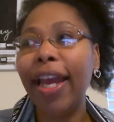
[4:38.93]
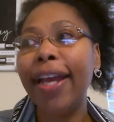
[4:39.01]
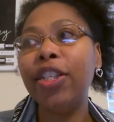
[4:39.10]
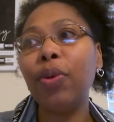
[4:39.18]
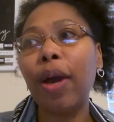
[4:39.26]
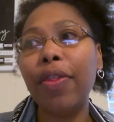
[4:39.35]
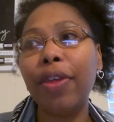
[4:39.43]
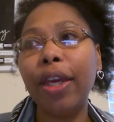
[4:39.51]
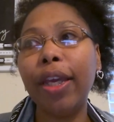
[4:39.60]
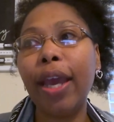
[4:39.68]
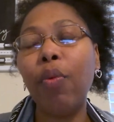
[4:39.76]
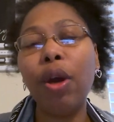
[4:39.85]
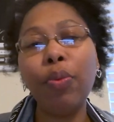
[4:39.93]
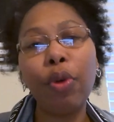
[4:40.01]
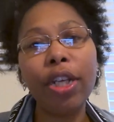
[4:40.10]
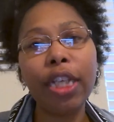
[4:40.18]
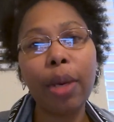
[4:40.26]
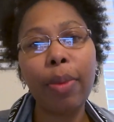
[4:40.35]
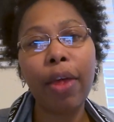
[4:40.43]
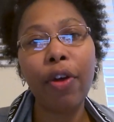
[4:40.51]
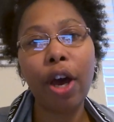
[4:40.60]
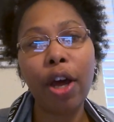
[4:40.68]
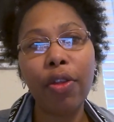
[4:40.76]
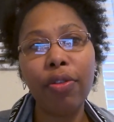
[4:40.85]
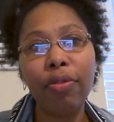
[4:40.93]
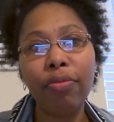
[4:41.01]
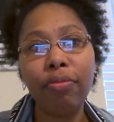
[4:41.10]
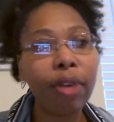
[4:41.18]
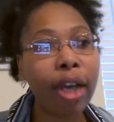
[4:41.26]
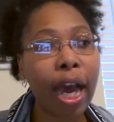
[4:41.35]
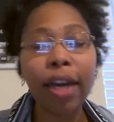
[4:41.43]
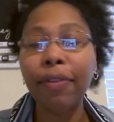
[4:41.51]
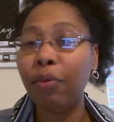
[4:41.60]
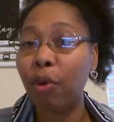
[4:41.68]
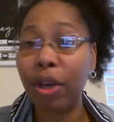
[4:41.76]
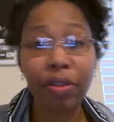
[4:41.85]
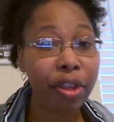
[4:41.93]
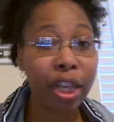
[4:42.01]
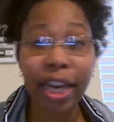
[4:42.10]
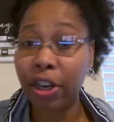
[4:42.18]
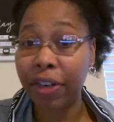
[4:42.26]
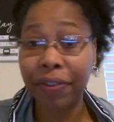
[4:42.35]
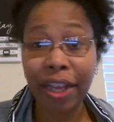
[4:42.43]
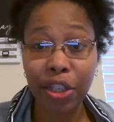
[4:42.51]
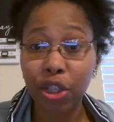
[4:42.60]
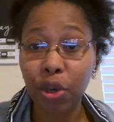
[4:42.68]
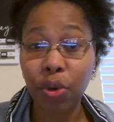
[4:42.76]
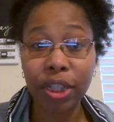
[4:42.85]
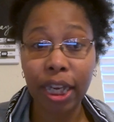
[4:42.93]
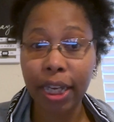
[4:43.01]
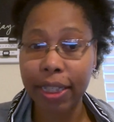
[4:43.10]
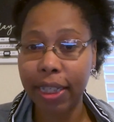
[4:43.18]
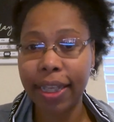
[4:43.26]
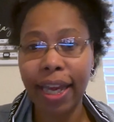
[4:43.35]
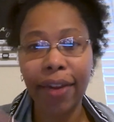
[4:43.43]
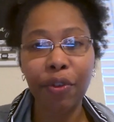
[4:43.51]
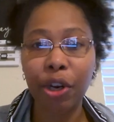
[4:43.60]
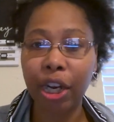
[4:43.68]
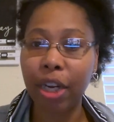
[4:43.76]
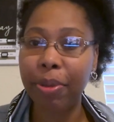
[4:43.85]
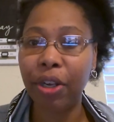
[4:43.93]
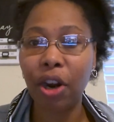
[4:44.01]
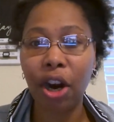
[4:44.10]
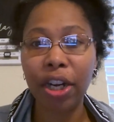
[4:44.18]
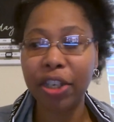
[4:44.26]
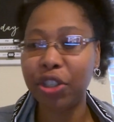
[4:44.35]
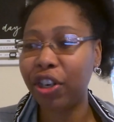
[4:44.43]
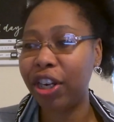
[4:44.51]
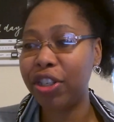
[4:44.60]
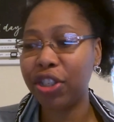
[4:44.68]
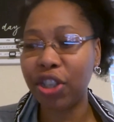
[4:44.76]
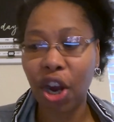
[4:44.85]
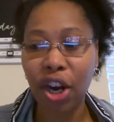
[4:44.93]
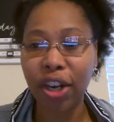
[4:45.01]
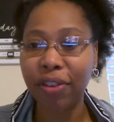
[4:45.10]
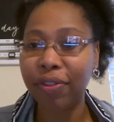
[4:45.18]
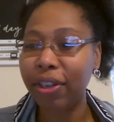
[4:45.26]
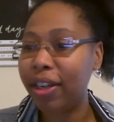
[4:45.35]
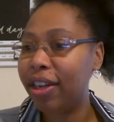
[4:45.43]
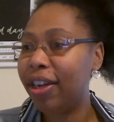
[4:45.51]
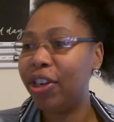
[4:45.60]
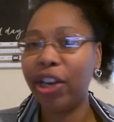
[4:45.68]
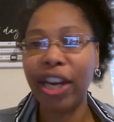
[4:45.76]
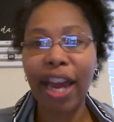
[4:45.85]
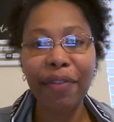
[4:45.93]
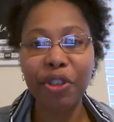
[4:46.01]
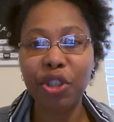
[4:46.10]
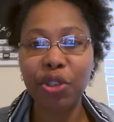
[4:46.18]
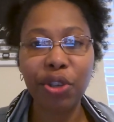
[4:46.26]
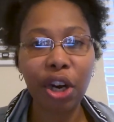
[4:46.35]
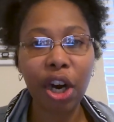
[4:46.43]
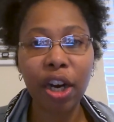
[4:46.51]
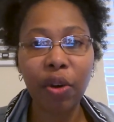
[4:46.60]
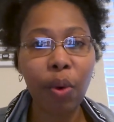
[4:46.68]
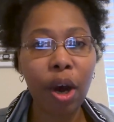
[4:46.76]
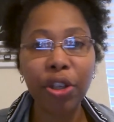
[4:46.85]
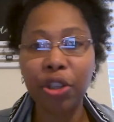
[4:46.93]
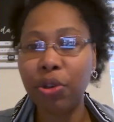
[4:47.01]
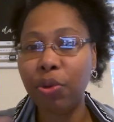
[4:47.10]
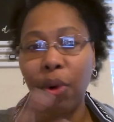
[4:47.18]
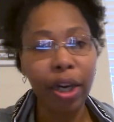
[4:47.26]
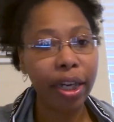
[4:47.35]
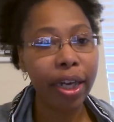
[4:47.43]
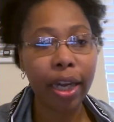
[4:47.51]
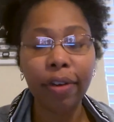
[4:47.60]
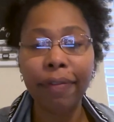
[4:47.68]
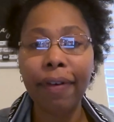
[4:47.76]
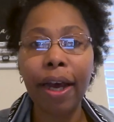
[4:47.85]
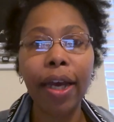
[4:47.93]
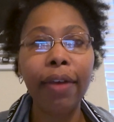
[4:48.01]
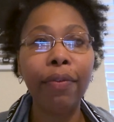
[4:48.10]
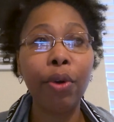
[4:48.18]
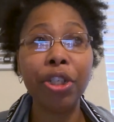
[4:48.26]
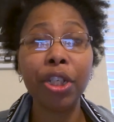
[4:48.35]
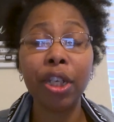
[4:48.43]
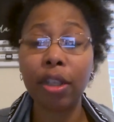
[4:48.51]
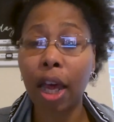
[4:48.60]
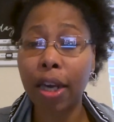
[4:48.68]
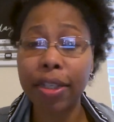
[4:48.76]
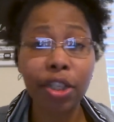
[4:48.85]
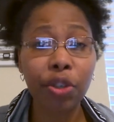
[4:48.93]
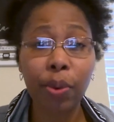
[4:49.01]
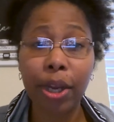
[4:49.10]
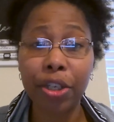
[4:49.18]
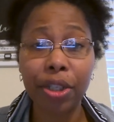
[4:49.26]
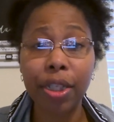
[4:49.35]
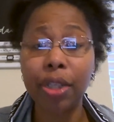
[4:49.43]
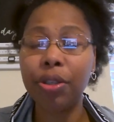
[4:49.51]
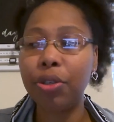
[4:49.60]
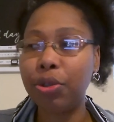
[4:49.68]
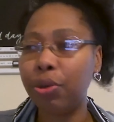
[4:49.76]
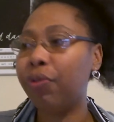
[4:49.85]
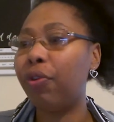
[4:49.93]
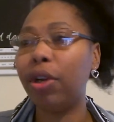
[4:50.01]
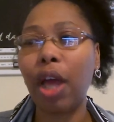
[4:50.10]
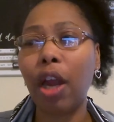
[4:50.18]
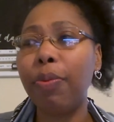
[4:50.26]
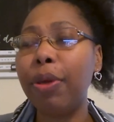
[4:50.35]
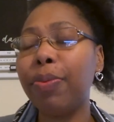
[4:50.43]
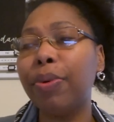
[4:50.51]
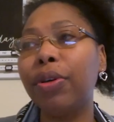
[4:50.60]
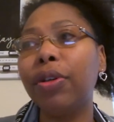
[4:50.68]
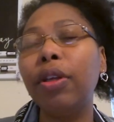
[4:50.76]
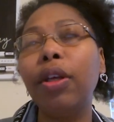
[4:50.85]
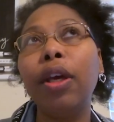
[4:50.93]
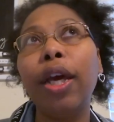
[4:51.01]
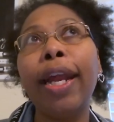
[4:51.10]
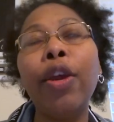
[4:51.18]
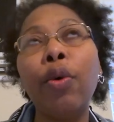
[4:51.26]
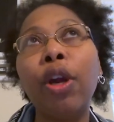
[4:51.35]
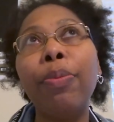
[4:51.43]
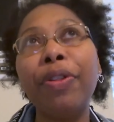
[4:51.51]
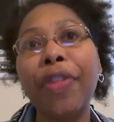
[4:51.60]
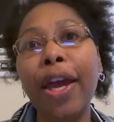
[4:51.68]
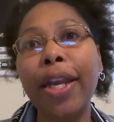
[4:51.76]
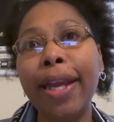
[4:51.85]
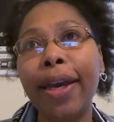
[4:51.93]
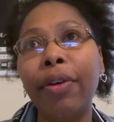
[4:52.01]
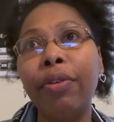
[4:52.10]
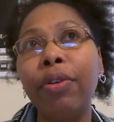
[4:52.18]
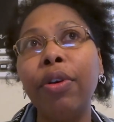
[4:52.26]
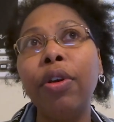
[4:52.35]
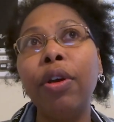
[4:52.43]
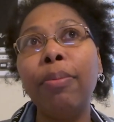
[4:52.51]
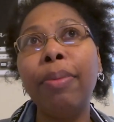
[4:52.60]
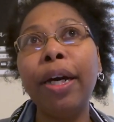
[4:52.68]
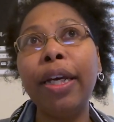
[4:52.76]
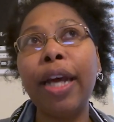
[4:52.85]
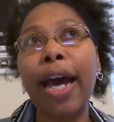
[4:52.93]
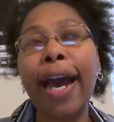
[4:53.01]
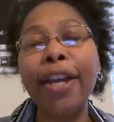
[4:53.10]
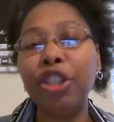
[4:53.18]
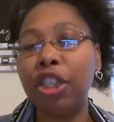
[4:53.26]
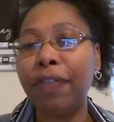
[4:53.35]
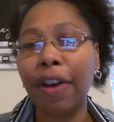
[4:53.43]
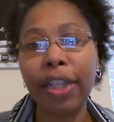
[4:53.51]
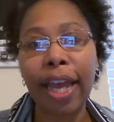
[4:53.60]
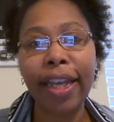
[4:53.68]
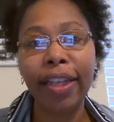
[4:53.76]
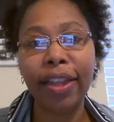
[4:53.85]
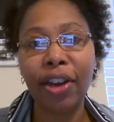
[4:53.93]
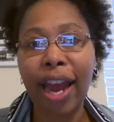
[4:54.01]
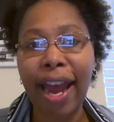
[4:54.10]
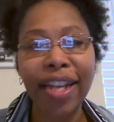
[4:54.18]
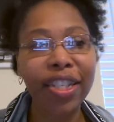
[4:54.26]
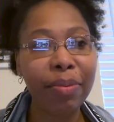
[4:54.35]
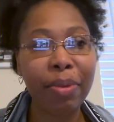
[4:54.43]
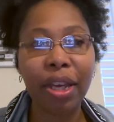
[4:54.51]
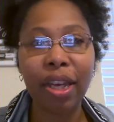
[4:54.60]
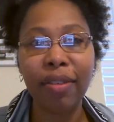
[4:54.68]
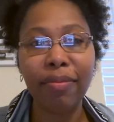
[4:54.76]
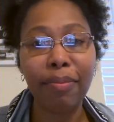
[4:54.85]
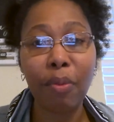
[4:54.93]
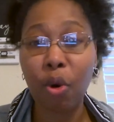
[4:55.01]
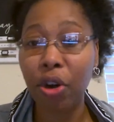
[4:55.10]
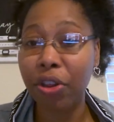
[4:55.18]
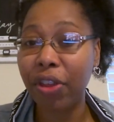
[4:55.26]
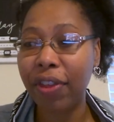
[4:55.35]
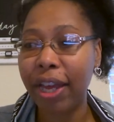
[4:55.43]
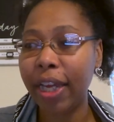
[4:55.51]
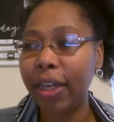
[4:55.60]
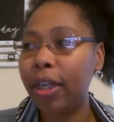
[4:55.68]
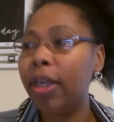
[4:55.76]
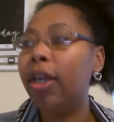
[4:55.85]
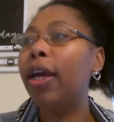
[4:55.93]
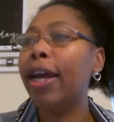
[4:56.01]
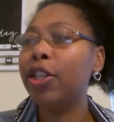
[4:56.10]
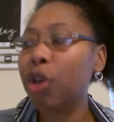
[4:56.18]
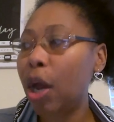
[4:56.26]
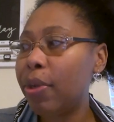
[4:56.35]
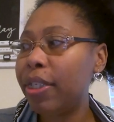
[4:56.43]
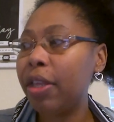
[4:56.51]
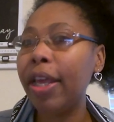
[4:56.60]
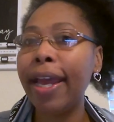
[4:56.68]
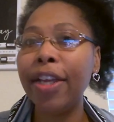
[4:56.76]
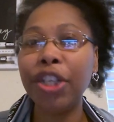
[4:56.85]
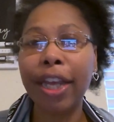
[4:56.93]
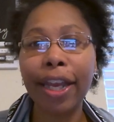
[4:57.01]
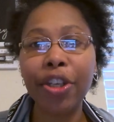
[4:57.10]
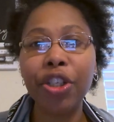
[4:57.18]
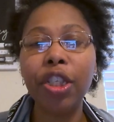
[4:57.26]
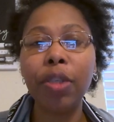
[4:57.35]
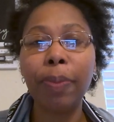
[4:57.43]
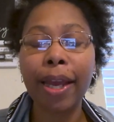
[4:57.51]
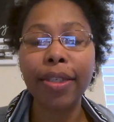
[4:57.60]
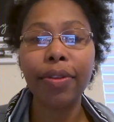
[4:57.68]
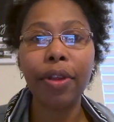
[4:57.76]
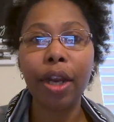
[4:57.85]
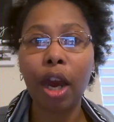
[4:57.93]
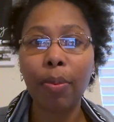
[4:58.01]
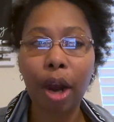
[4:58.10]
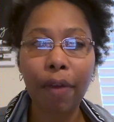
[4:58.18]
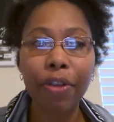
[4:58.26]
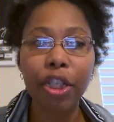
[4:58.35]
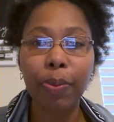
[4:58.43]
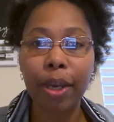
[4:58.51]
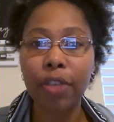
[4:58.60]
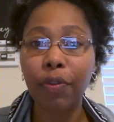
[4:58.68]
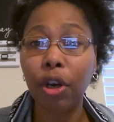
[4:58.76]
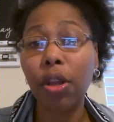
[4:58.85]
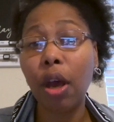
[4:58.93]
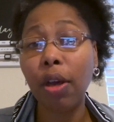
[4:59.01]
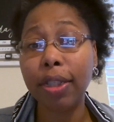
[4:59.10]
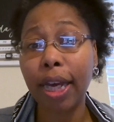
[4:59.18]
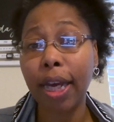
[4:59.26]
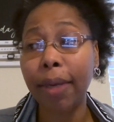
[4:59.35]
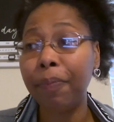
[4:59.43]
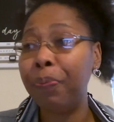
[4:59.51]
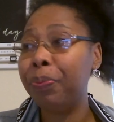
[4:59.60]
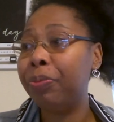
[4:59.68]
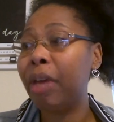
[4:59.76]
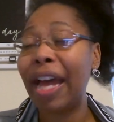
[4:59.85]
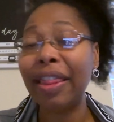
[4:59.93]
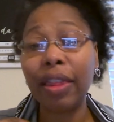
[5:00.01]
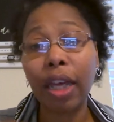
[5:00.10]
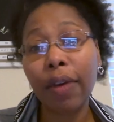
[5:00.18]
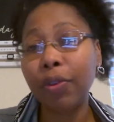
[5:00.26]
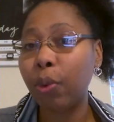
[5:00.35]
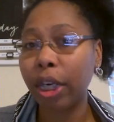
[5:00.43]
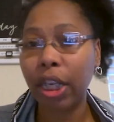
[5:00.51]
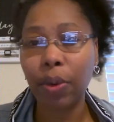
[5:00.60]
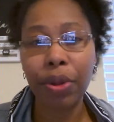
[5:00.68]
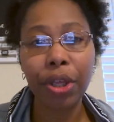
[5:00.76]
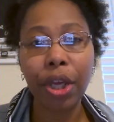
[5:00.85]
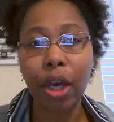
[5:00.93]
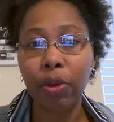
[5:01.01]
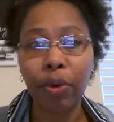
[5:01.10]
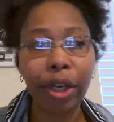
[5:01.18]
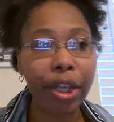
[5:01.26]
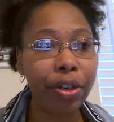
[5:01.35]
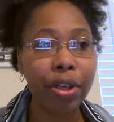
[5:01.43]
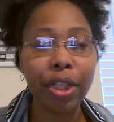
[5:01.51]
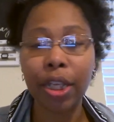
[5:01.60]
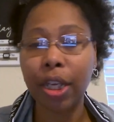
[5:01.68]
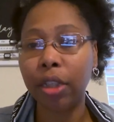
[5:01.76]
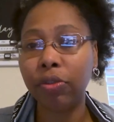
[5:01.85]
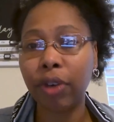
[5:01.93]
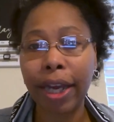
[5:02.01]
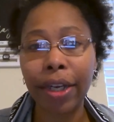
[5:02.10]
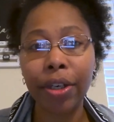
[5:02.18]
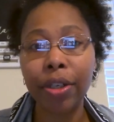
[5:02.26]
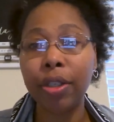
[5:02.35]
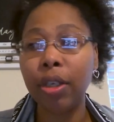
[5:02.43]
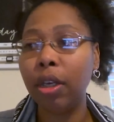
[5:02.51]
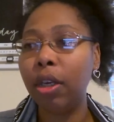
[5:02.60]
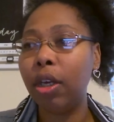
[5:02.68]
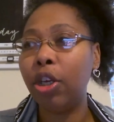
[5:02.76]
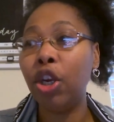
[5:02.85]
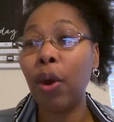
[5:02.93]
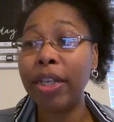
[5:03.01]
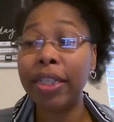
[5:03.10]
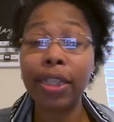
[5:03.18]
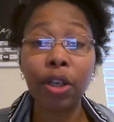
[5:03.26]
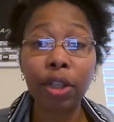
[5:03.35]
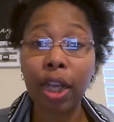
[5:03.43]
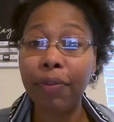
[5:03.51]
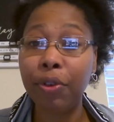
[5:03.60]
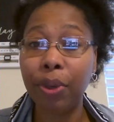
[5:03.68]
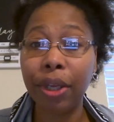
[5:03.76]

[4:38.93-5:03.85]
And so I think at one point in time, I thought kind of what the narrative that's told to us is that if you're going to be an artist, you're going to starve, you're going to have to do your art while you work a 9-to-5, which in a lot of situations is the truth for a lot of people. And I don't want to put that down, but I just felt like there had to be more than that. And so I was in the education space and the nonprofit space for a long time. I loved working with young readers and young writers. I still love